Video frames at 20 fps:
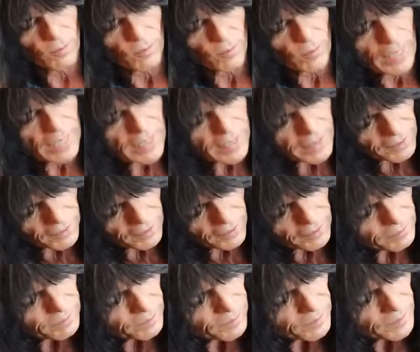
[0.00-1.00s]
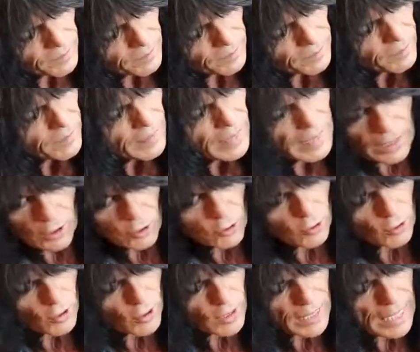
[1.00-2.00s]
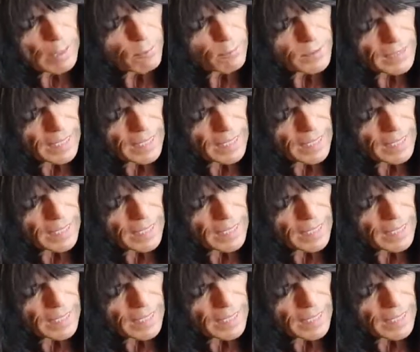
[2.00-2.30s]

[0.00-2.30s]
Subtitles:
right here. It just sounds